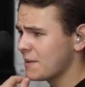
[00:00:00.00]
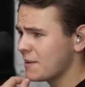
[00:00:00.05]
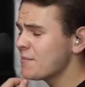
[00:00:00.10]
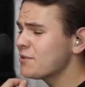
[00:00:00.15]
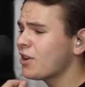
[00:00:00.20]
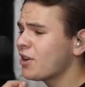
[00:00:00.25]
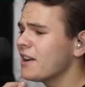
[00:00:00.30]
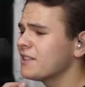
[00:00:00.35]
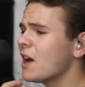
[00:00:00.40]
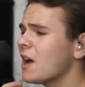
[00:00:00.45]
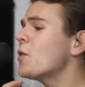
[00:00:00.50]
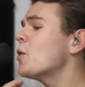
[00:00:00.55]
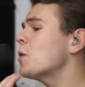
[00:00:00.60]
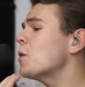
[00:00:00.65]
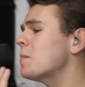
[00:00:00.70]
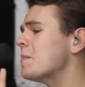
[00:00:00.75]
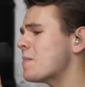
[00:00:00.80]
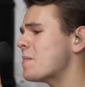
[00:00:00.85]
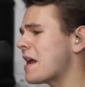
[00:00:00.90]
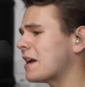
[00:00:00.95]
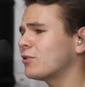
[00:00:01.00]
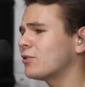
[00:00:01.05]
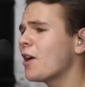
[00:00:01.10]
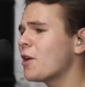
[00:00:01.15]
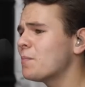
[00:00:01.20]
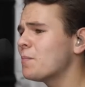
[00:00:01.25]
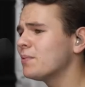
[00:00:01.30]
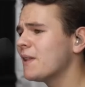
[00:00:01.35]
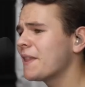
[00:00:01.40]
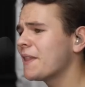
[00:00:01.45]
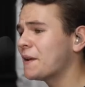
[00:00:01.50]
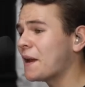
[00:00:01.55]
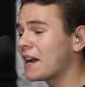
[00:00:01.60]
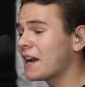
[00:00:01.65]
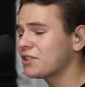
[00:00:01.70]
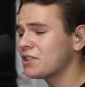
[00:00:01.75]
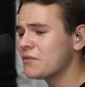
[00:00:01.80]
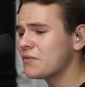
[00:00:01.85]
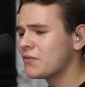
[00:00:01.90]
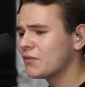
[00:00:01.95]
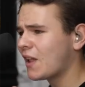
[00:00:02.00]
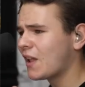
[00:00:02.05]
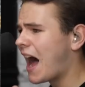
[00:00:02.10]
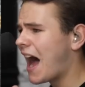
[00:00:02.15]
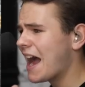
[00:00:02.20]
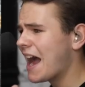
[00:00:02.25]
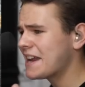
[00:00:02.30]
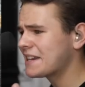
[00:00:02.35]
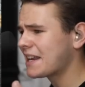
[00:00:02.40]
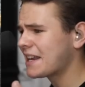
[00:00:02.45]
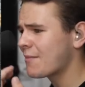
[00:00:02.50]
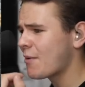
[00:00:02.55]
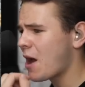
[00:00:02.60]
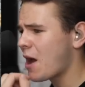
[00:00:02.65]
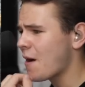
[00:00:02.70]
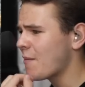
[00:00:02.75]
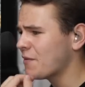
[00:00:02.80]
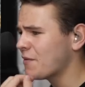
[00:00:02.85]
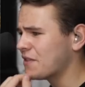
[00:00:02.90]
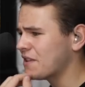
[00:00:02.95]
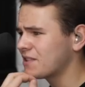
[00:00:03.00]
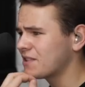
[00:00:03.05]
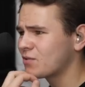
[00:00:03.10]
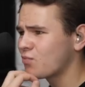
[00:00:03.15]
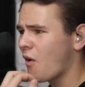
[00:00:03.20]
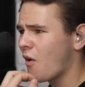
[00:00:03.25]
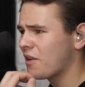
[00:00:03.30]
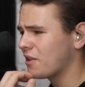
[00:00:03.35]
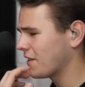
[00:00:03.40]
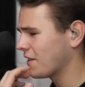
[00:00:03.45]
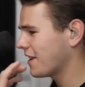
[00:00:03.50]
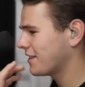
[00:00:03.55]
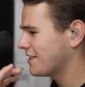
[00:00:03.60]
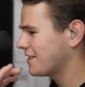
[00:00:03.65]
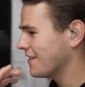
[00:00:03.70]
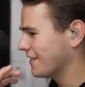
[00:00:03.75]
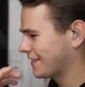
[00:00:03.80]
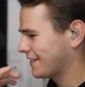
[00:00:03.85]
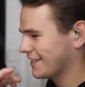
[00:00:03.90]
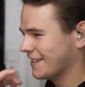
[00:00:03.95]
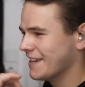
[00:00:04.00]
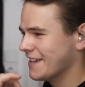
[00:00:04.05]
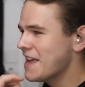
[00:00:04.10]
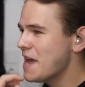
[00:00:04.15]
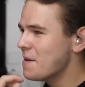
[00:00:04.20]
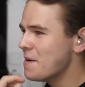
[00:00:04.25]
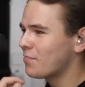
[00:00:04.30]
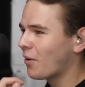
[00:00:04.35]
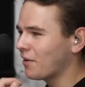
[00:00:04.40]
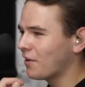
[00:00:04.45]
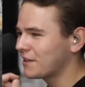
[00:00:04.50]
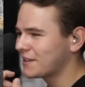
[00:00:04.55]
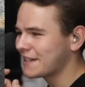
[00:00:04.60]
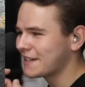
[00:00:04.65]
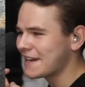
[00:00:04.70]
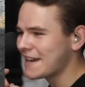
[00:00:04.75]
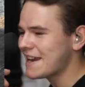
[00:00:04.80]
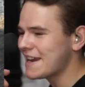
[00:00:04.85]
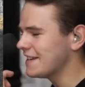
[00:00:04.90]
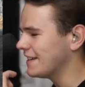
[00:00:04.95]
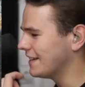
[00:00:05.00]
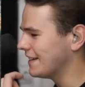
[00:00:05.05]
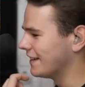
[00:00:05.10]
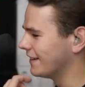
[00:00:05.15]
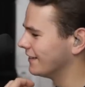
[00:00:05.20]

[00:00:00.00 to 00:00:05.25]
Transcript: let me try another a of plant that actually flies. How about, how about this one here? That sucks. Bartini.